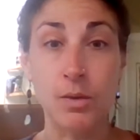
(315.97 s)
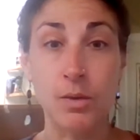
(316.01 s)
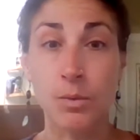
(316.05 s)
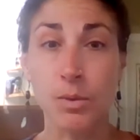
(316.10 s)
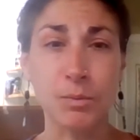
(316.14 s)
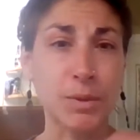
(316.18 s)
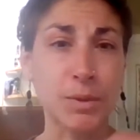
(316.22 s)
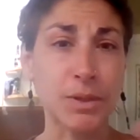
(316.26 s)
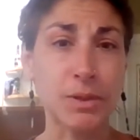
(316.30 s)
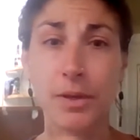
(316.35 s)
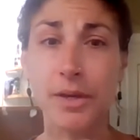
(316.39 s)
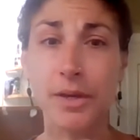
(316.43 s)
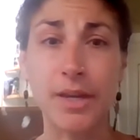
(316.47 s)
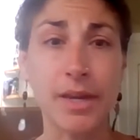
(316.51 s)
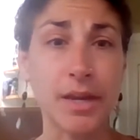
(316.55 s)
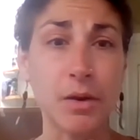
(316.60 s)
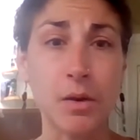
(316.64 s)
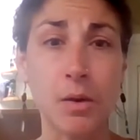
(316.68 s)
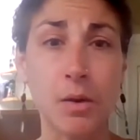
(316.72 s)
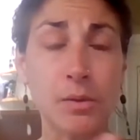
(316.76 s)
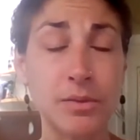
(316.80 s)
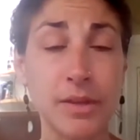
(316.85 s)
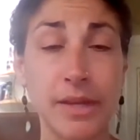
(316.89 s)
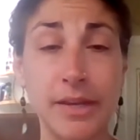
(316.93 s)
When we look
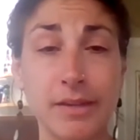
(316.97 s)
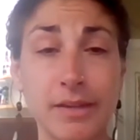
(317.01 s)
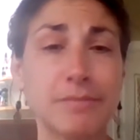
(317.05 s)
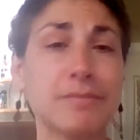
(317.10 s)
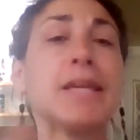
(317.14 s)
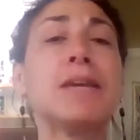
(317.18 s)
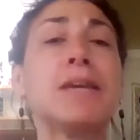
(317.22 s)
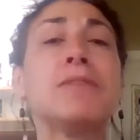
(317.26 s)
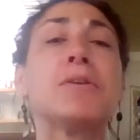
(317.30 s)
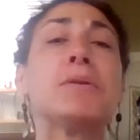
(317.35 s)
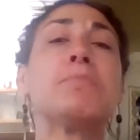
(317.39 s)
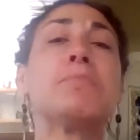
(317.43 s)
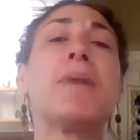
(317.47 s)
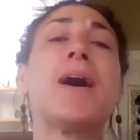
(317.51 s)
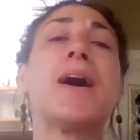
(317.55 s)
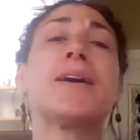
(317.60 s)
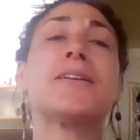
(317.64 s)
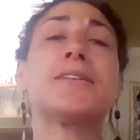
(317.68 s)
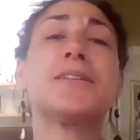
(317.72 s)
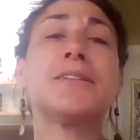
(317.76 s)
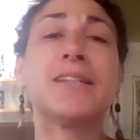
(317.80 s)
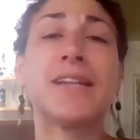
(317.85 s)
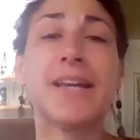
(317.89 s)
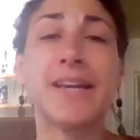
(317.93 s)
at like even
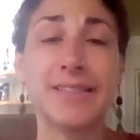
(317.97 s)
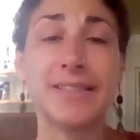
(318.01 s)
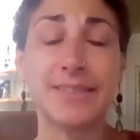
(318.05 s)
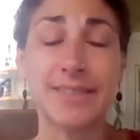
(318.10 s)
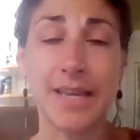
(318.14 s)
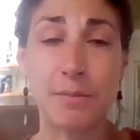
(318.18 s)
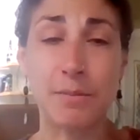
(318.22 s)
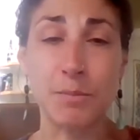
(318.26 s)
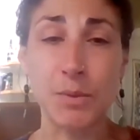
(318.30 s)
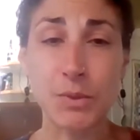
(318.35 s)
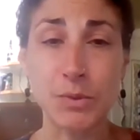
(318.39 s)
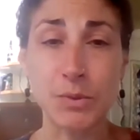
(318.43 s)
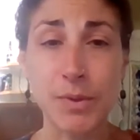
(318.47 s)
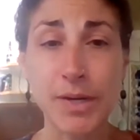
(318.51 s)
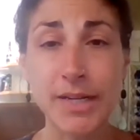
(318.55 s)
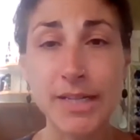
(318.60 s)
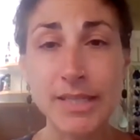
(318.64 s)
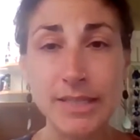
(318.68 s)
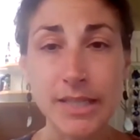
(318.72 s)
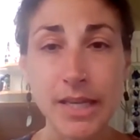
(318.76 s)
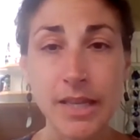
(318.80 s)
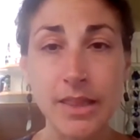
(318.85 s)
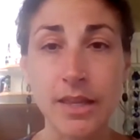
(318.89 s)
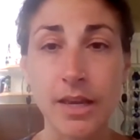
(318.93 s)
modern day examples, right,
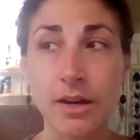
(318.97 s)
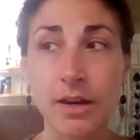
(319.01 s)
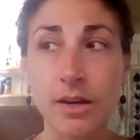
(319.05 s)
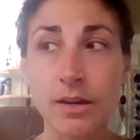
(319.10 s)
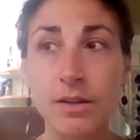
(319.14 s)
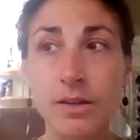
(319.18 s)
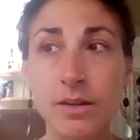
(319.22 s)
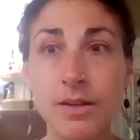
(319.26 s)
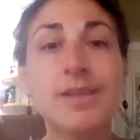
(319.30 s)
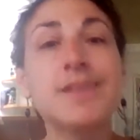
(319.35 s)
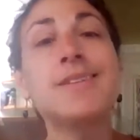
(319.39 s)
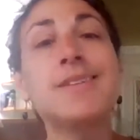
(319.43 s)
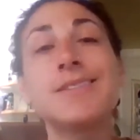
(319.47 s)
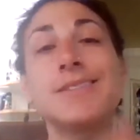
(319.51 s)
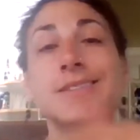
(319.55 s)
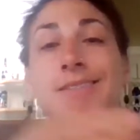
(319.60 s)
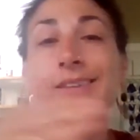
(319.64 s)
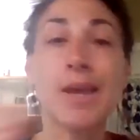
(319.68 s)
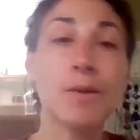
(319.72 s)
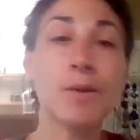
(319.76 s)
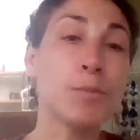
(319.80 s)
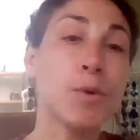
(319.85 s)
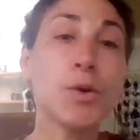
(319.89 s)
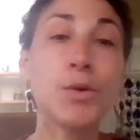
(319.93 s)
it's in there.
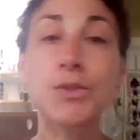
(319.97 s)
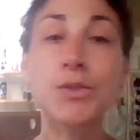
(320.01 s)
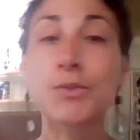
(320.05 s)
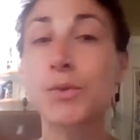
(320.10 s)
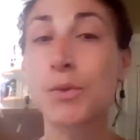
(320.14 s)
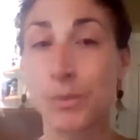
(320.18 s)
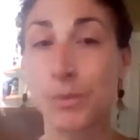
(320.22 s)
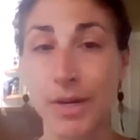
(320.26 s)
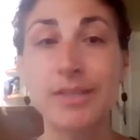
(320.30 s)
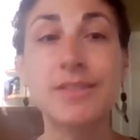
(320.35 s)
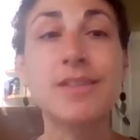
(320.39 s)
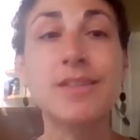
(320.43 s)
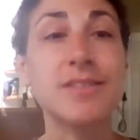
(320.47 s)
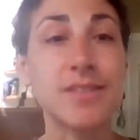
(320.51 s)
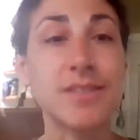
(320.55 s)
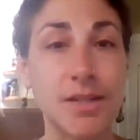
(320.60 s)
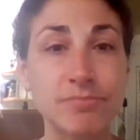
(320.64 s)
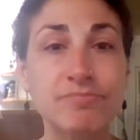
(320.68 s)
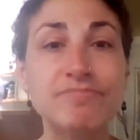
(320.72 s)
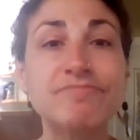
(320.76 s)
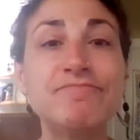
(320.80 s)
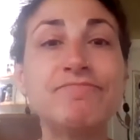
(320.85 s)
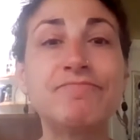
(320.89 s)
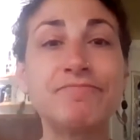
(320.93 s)
Same goes for
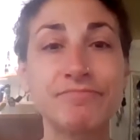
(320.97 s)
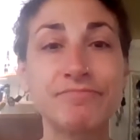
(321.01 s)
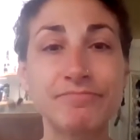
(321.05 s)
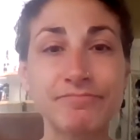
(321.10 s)
racism.